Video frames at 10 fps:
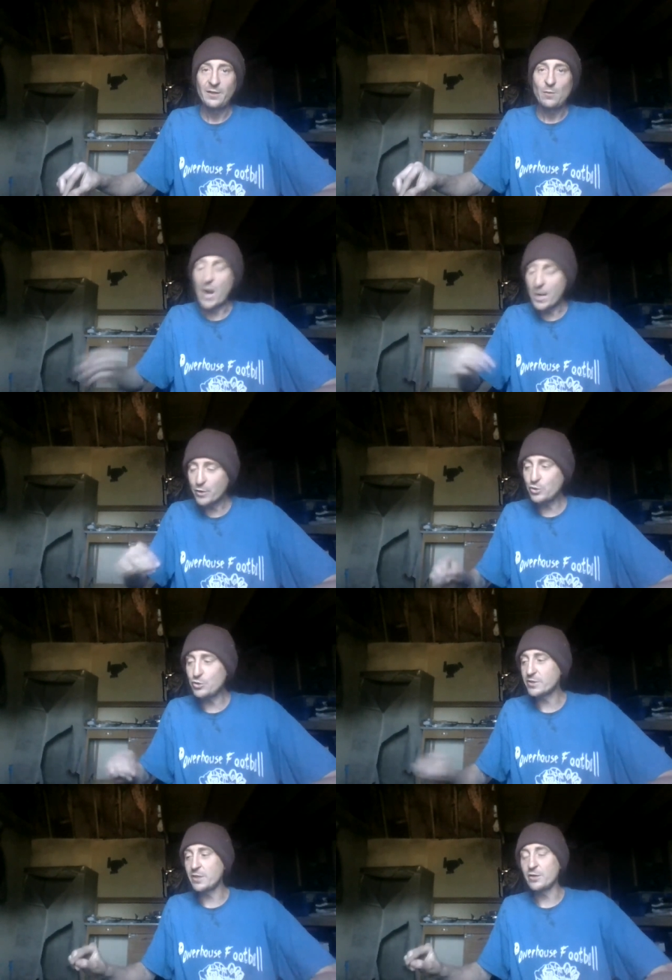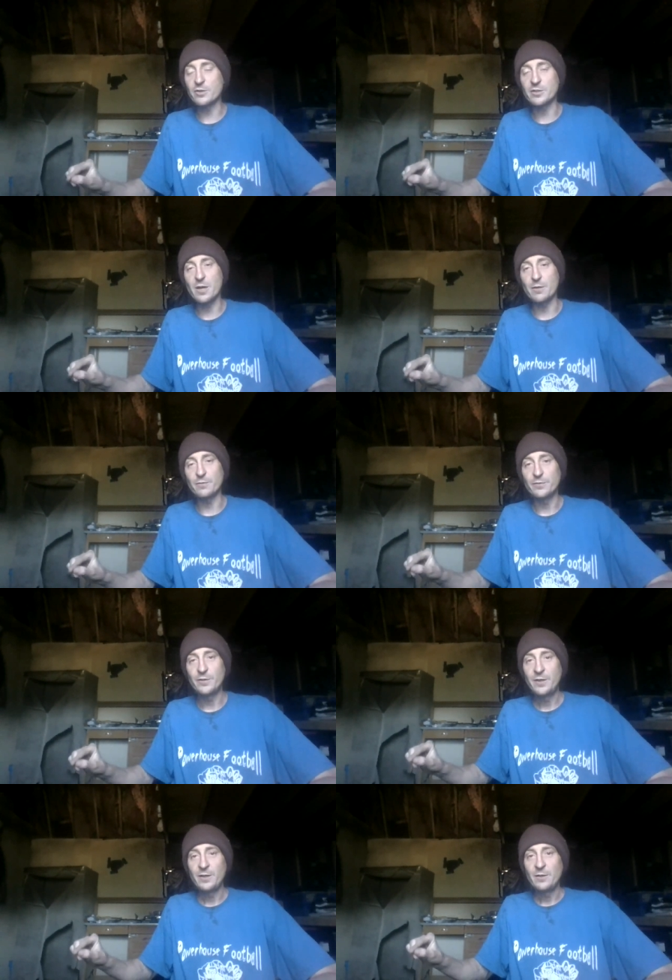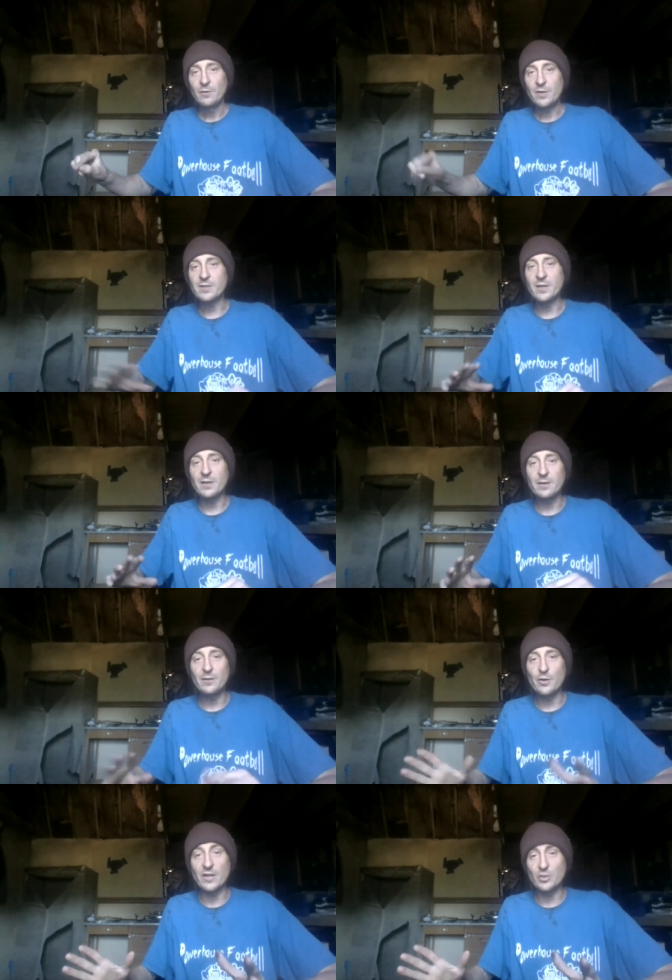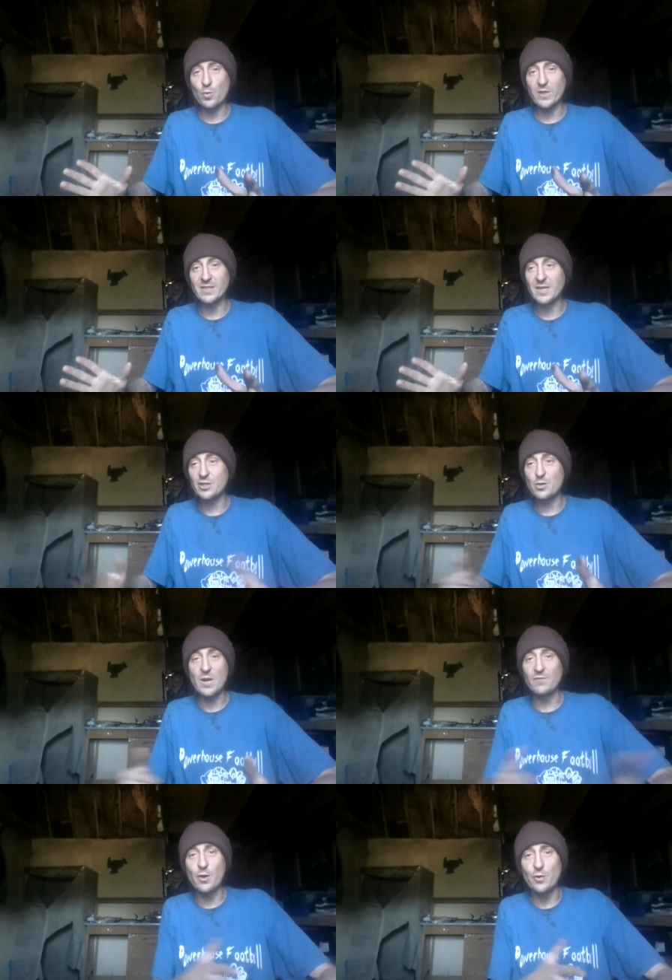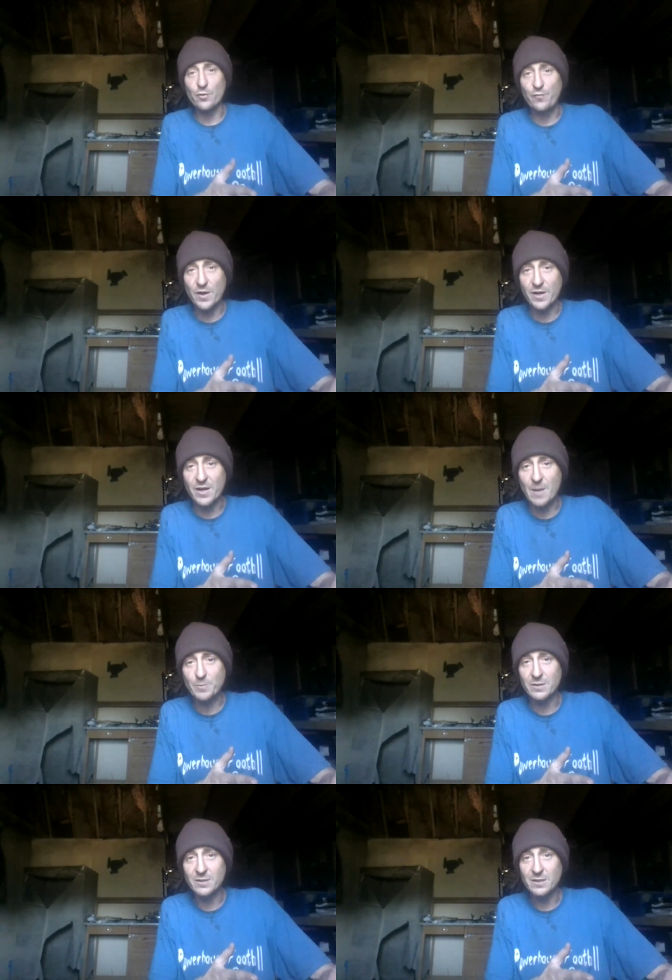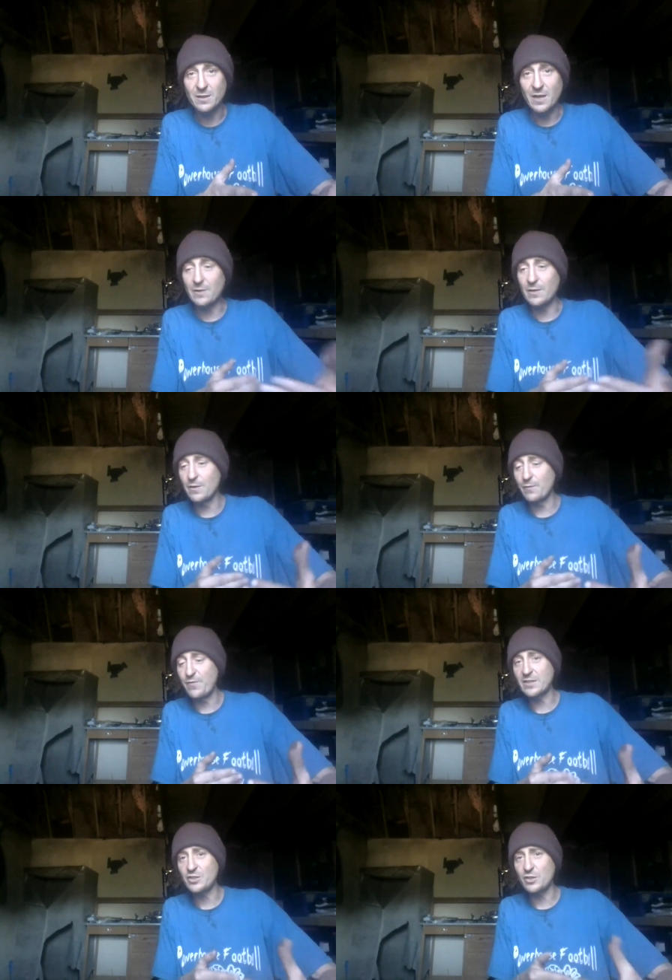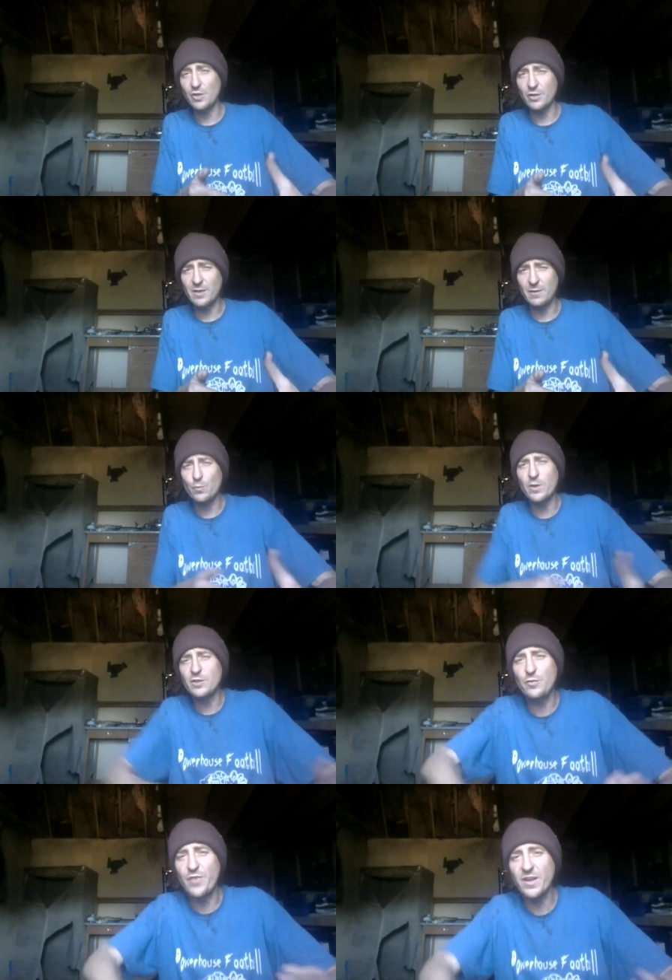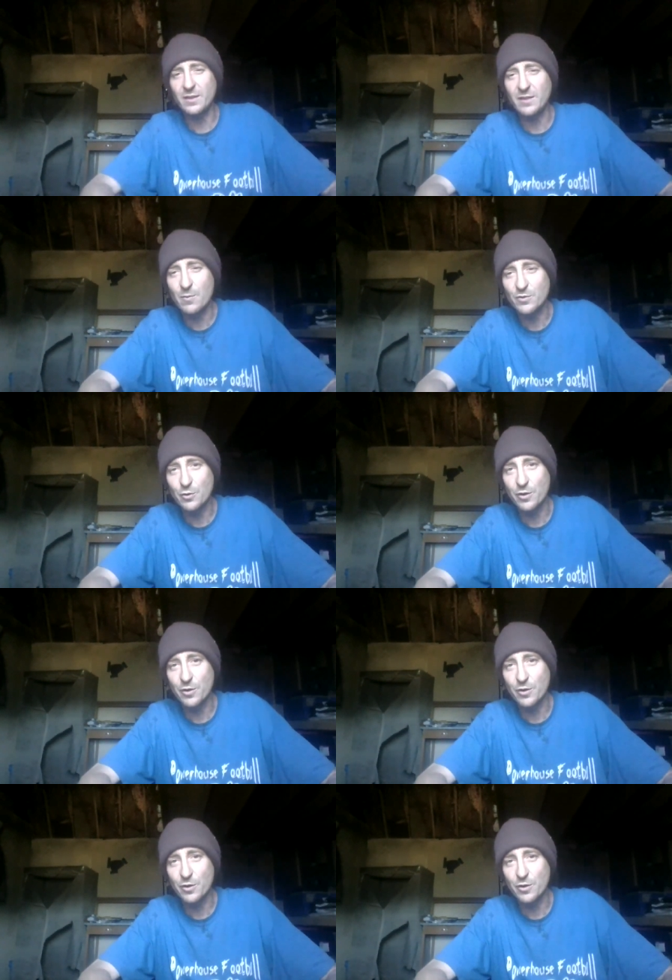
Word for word: Why don't you just kill yourself? Because uh, you're at your wits' end. You have no other fucking options. And then the fact that you thought that, what did you think that that was going